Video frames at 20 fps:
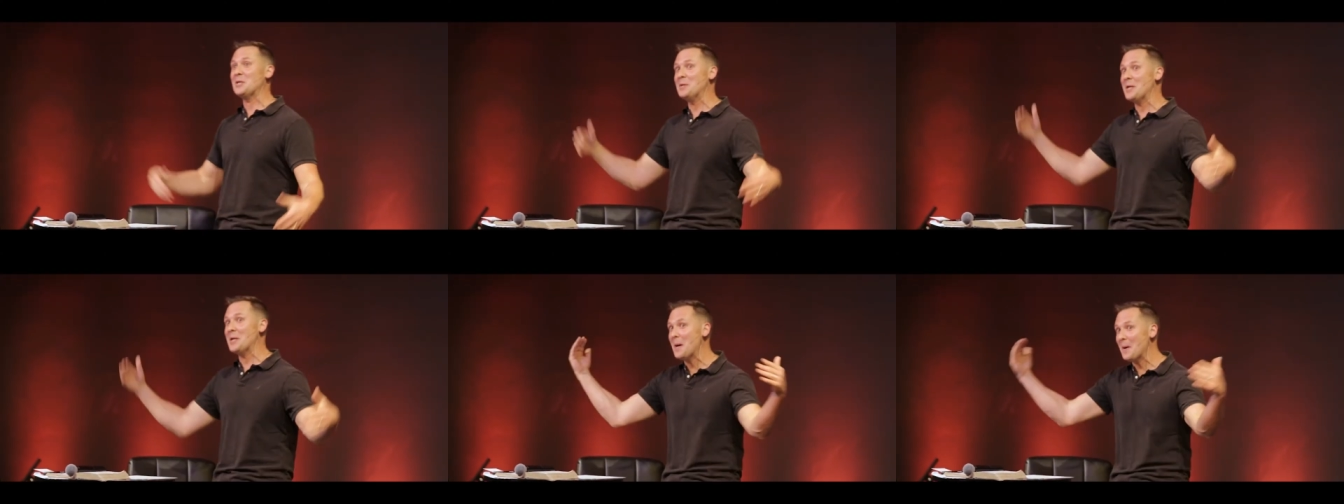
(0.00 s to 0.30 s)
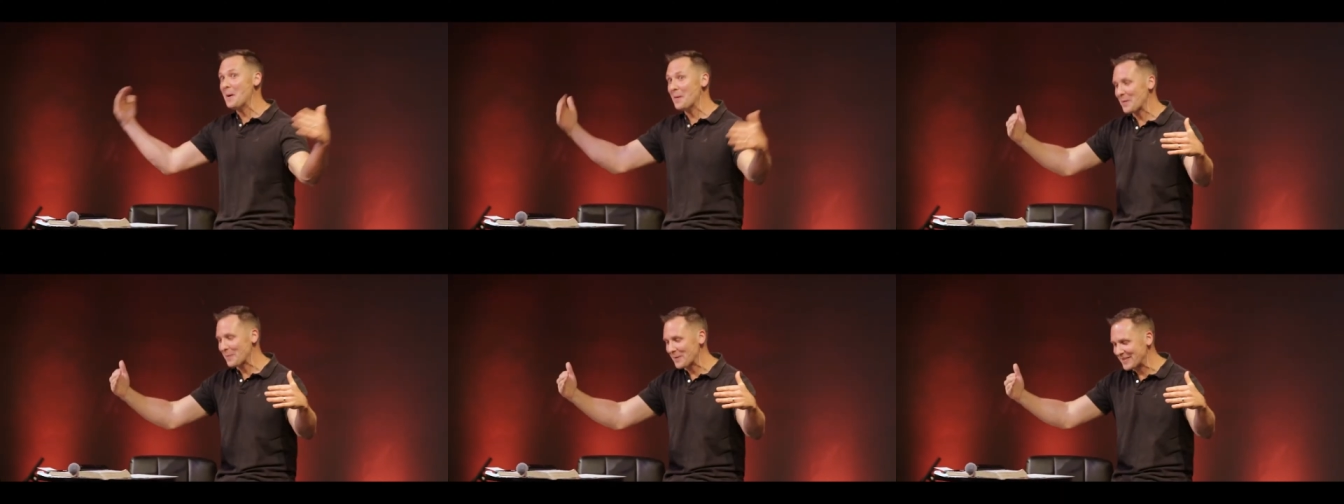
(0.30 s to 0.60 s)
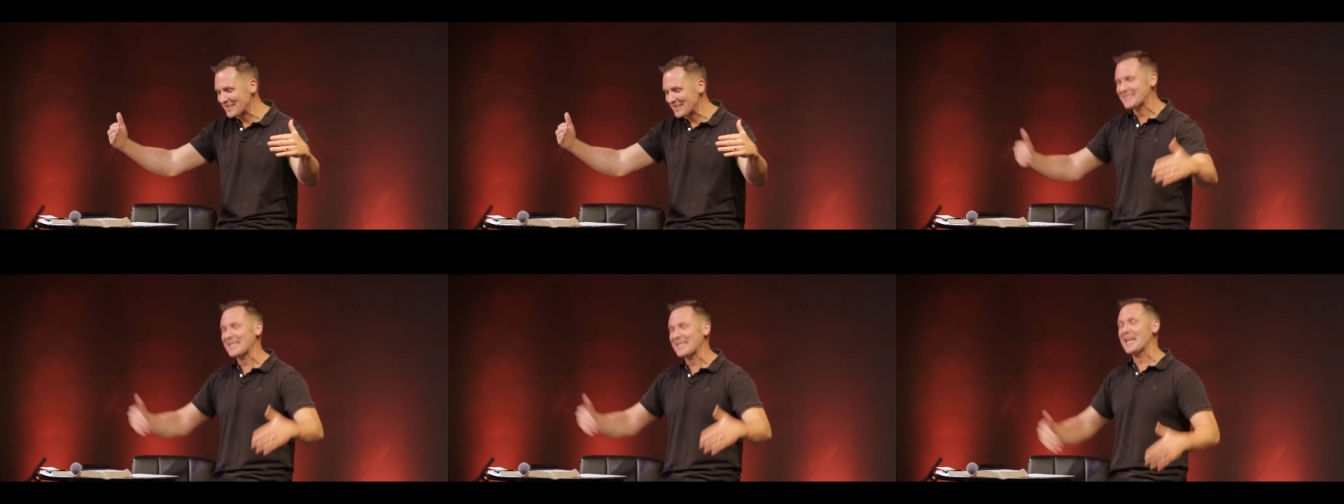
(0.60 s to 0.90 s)
you know they're
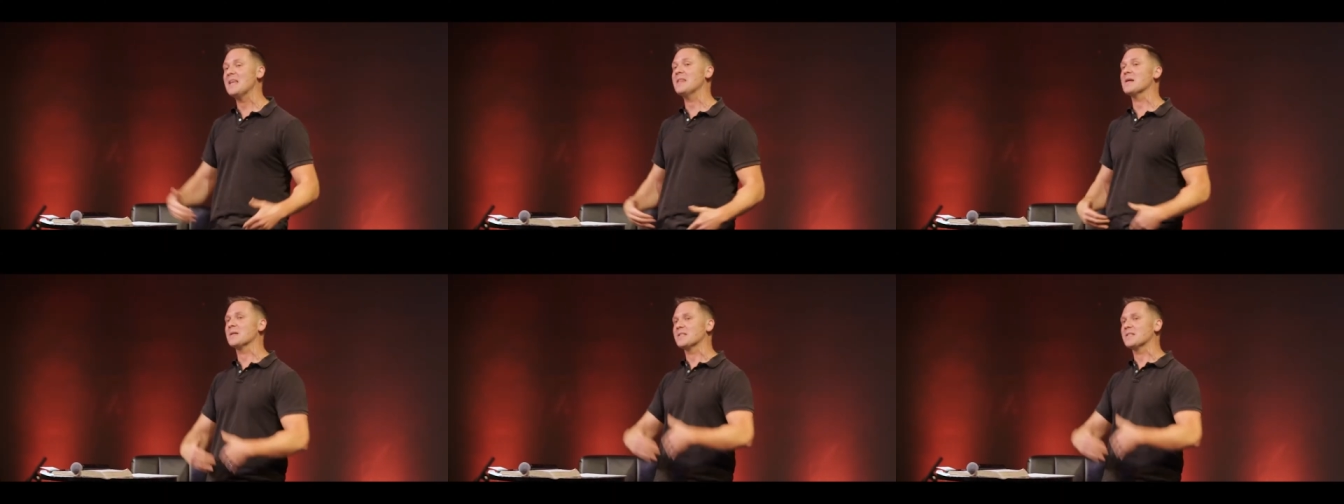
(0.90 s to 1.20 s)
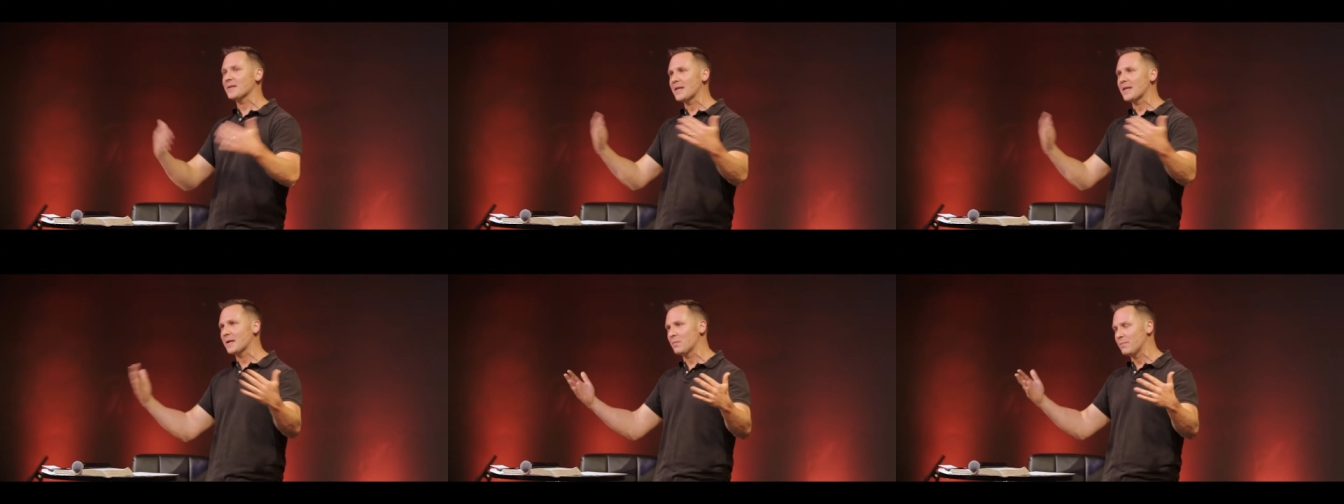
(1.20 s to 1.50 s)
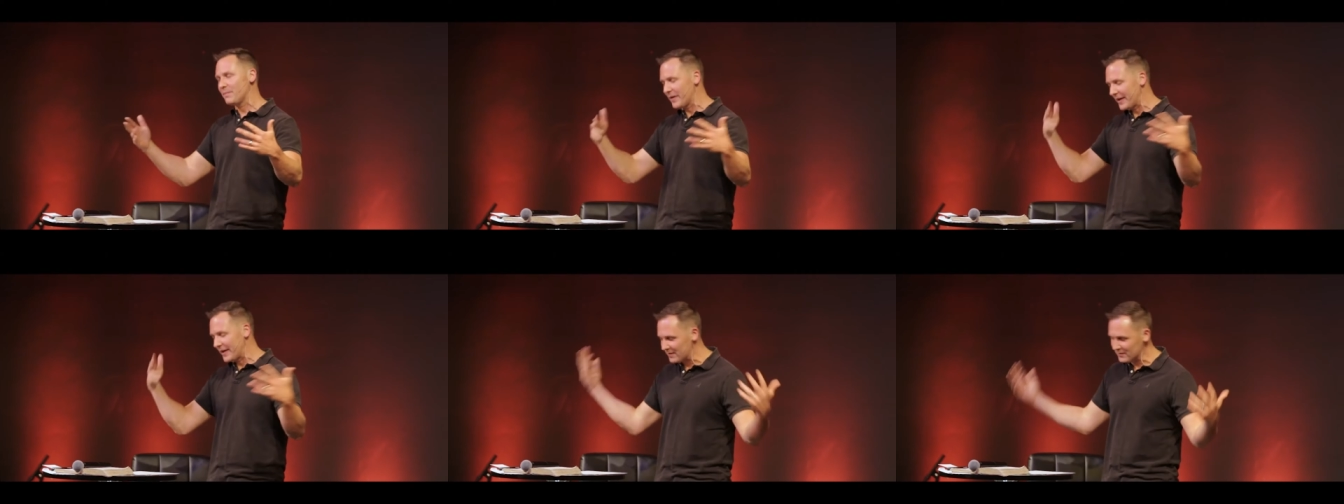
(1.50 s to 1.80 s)
going to stay there until
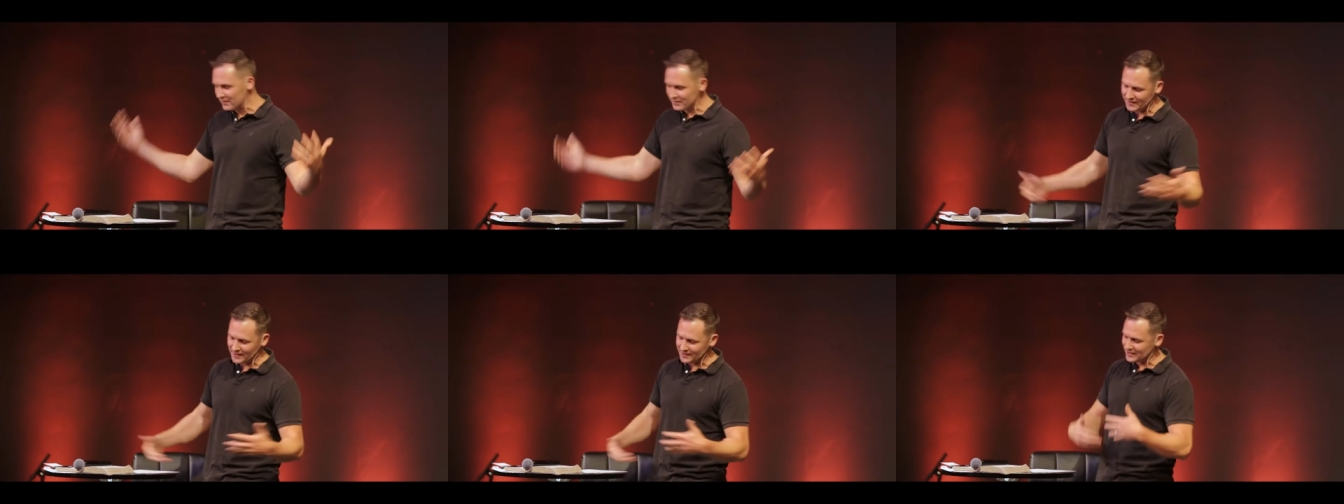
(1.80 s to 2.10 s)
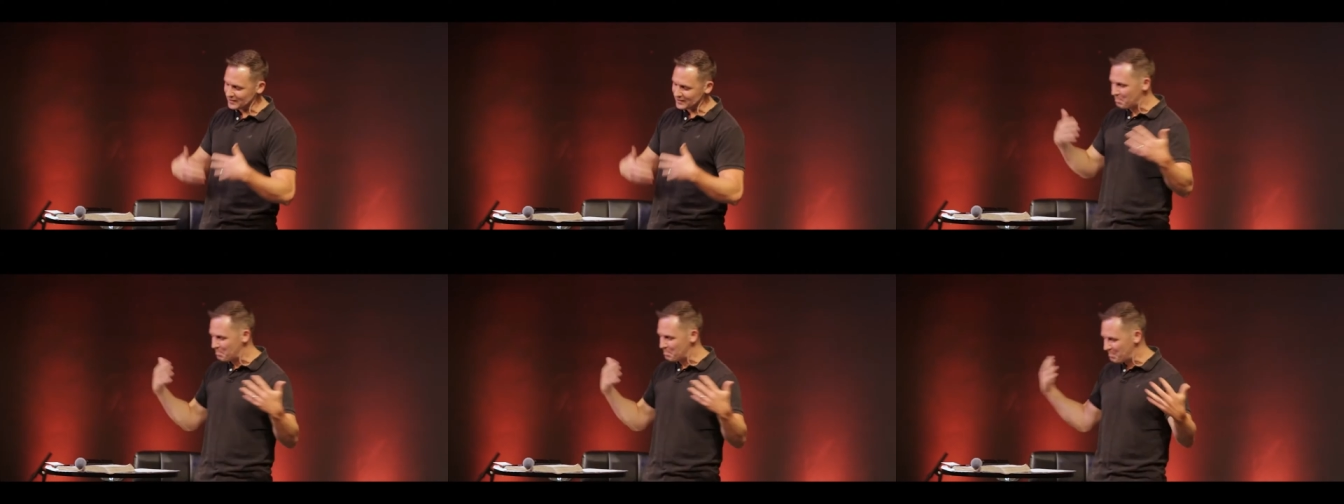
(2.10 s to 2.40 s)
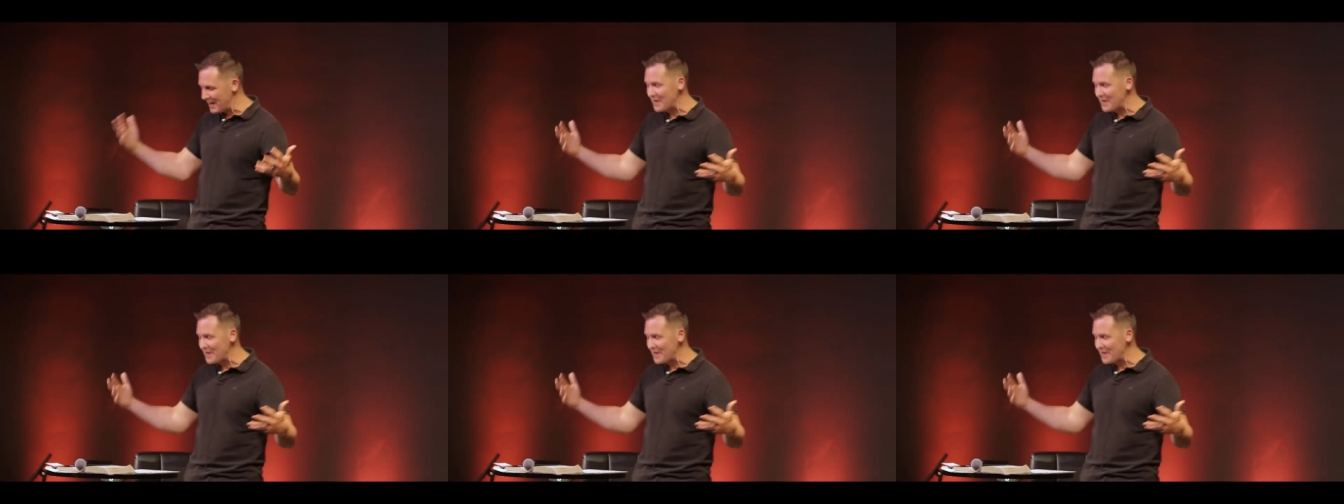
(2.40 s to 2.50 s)
they like they just